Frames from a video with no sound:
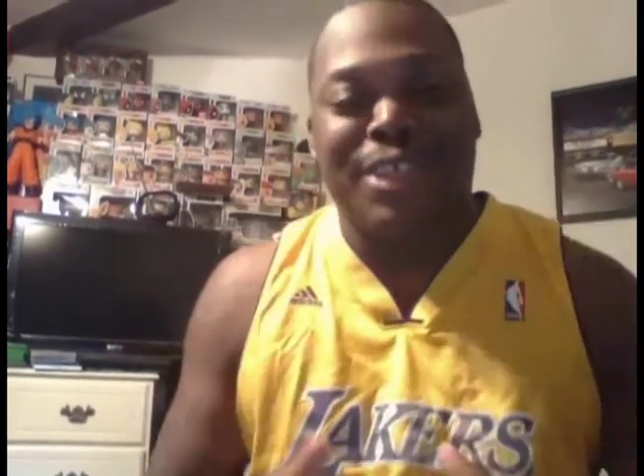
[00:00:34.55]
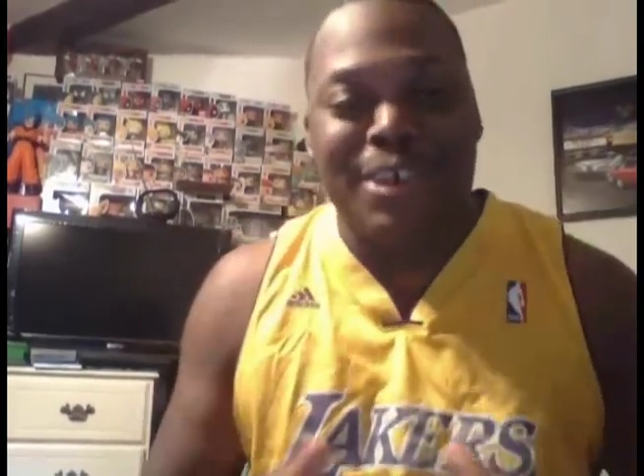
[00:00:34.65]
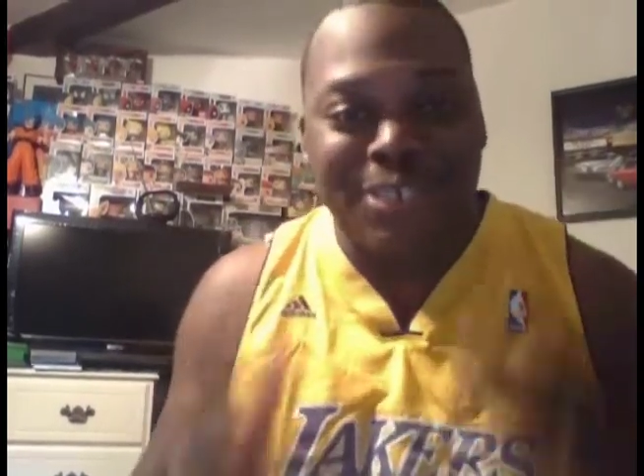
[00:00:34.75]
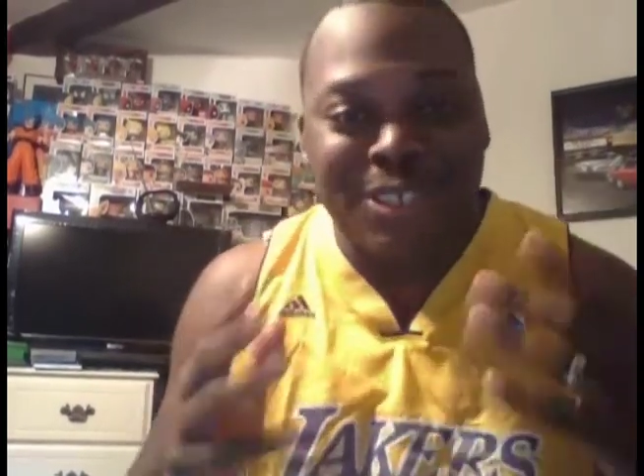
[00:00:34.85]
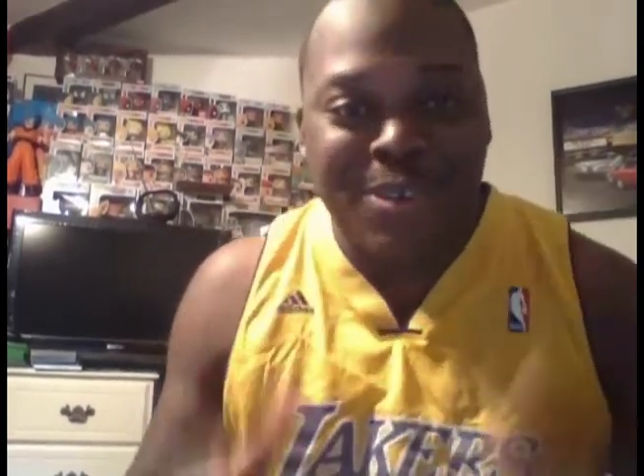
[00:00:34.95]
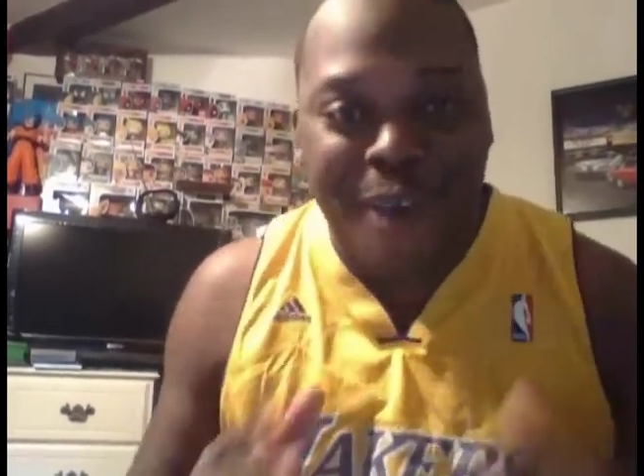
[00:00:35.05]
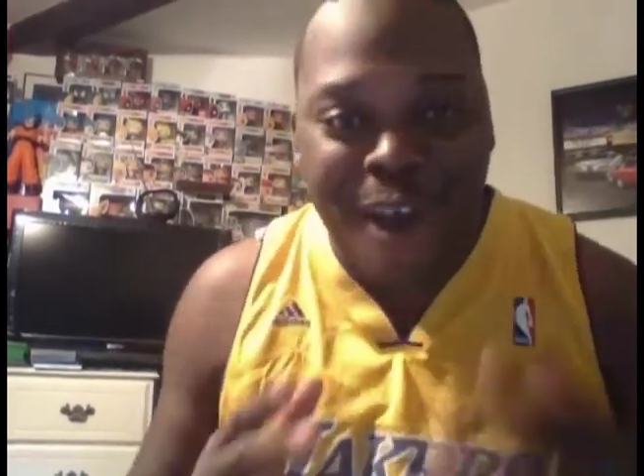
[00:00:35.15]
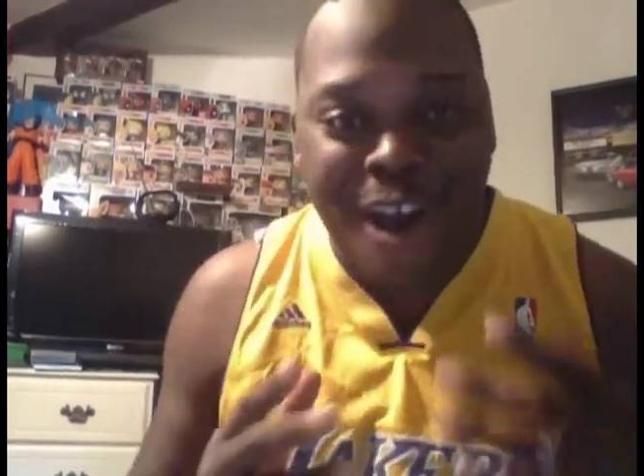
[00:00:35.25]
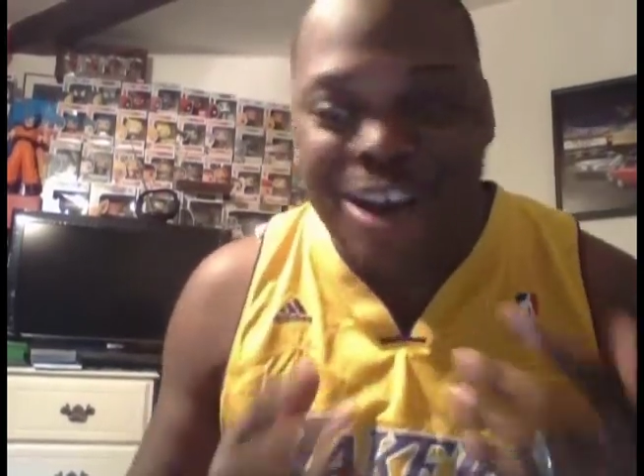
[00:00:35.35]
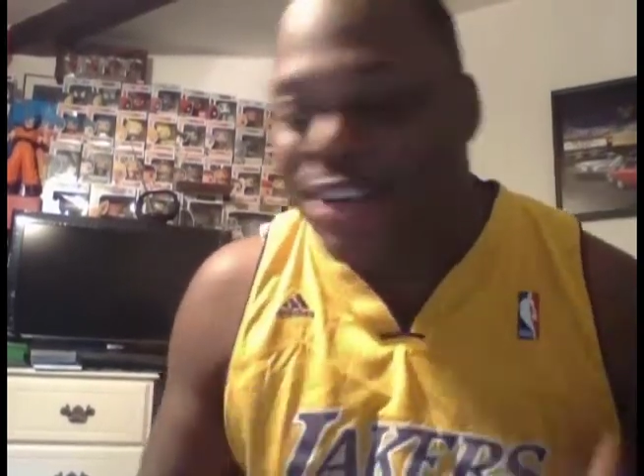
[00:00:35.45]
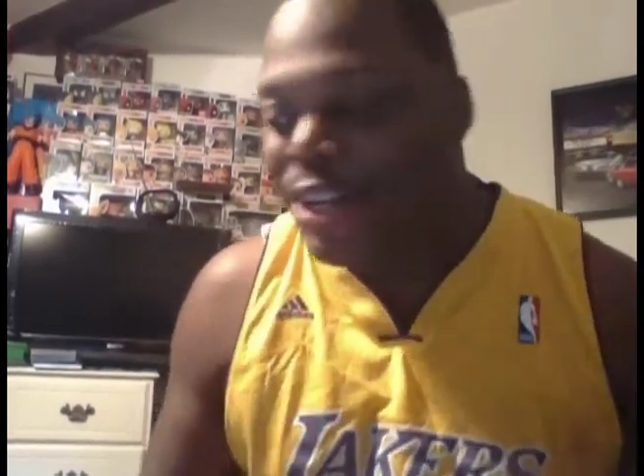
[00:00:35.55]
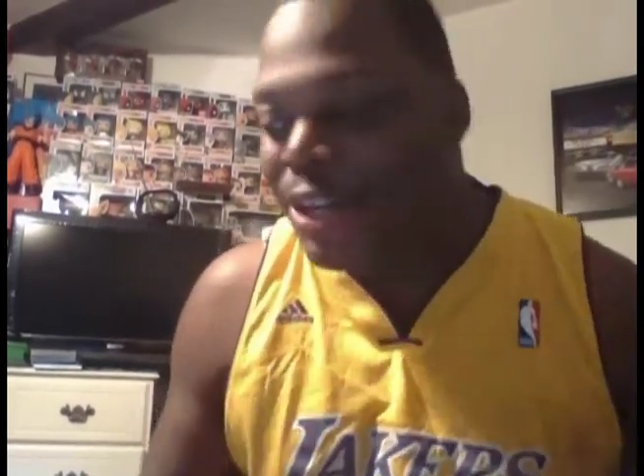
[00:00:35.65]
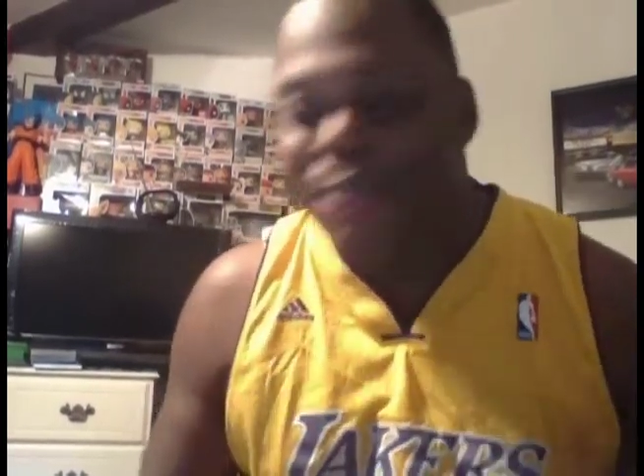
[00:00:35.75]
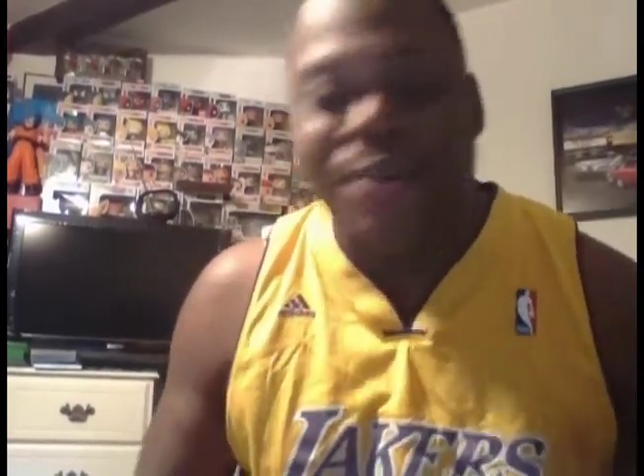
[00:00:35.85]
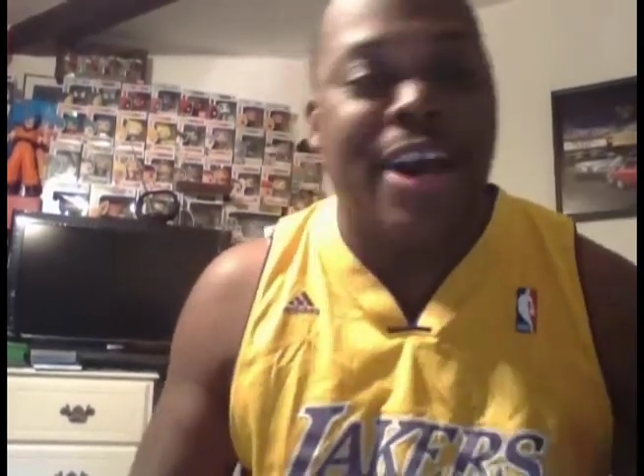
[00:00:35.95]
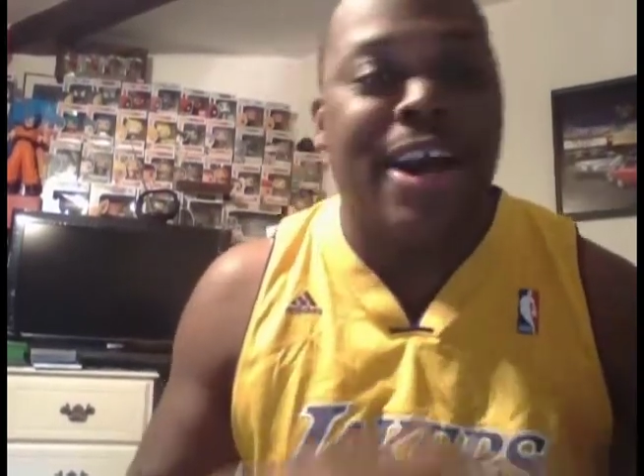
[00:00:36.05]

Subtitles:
those who are new,